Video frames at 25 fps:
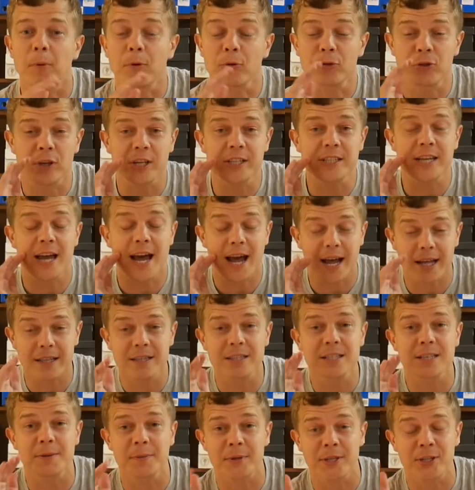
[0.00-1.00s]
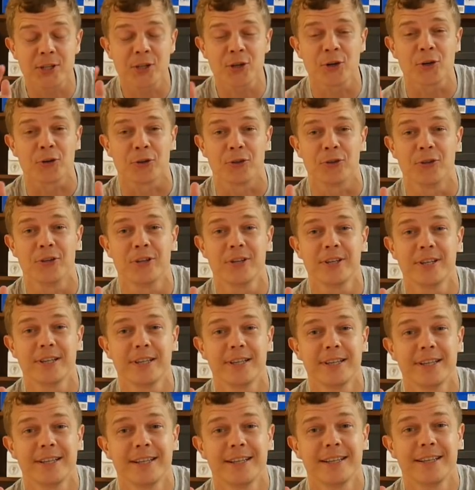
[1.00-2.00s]
but this had to be done.
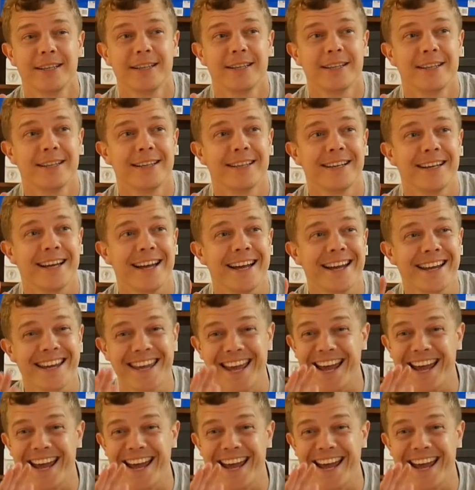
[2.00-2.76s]
In case it changed my mind.